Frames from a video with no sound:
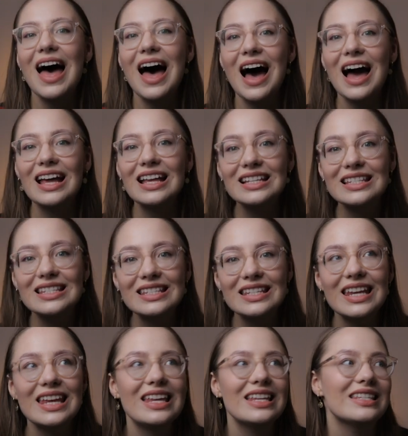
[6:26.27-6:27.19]
I
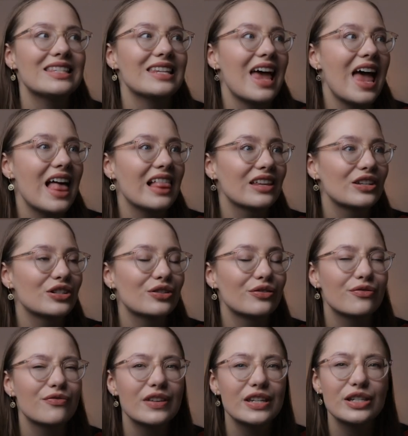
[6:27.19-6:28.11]
did a
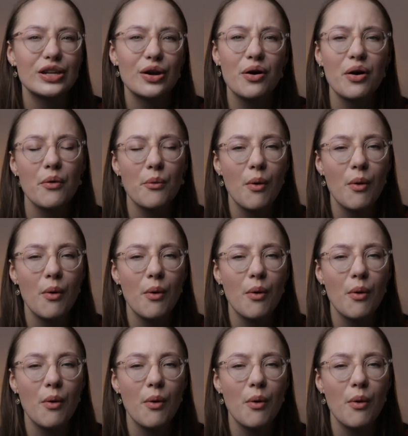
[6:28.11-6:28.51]
little video a